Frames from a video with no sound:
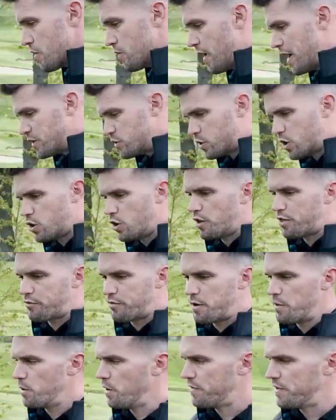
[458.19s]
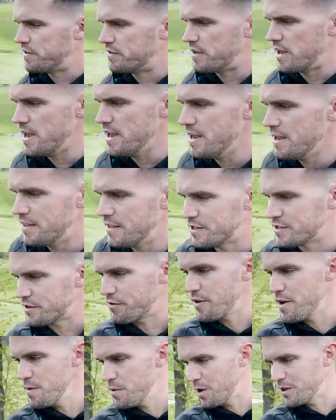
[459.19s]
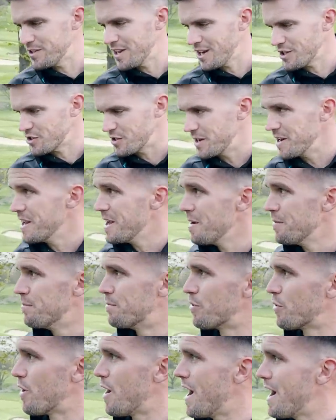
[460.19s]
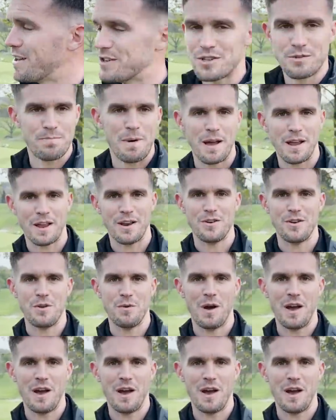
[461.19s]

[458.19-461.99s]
Right, so we're gonna go three wood off the tee. This three wood is actually brand spanking new.